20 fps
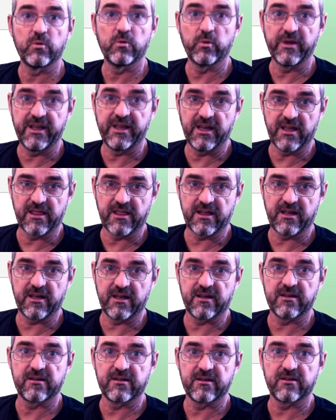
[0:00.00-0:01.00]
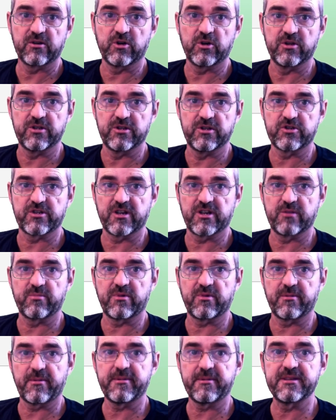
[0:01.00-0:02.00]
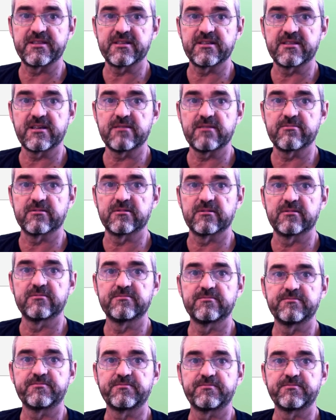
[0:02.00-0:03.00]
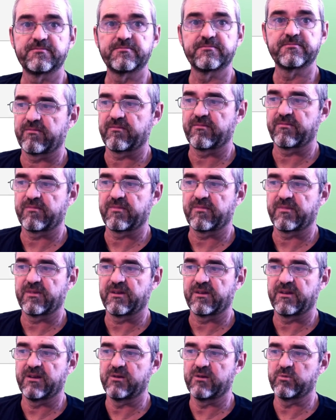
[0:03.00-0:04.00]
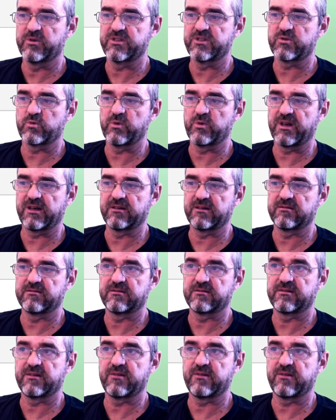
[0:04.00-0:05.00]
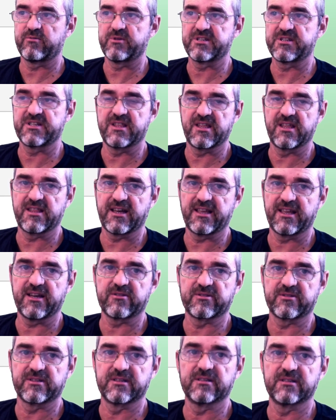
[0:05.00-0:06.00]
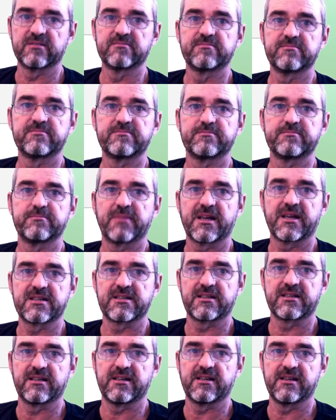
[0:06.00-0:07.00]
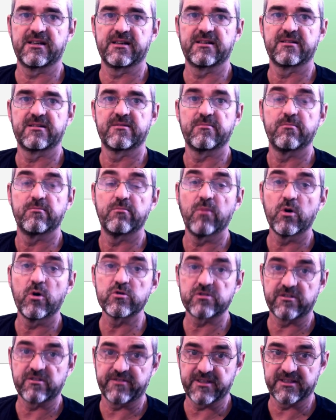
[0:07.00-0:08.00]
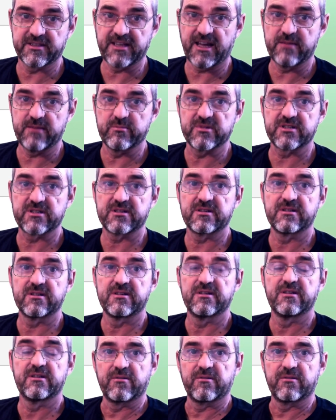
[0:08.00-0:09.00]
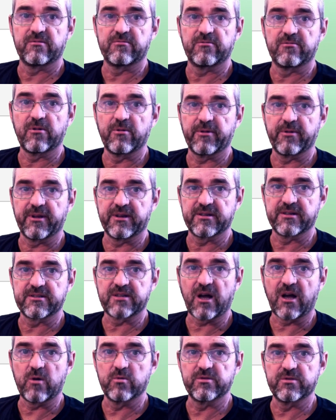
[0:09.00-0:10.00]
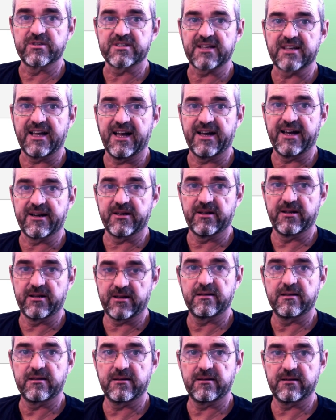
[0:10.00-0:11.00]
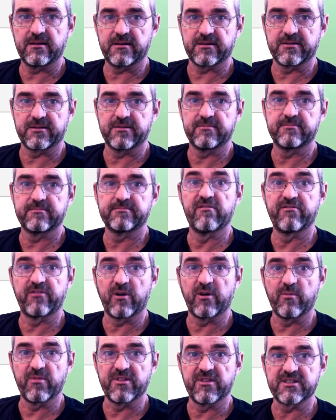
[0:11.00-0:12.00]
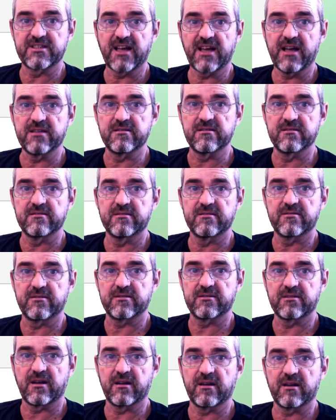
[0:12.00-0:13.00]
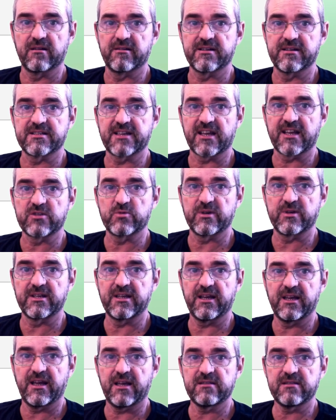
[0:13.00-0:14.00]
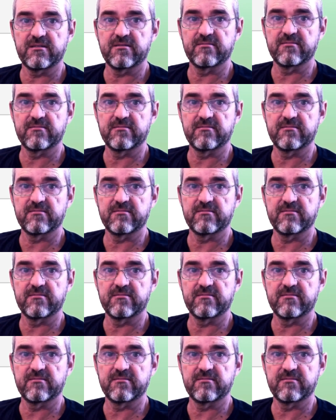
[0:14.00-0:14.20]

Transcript: We have a conditional probability table in which, well, if we see the diagonal, basically most of the times roaring sounds are heard from the side the tiger is actually at.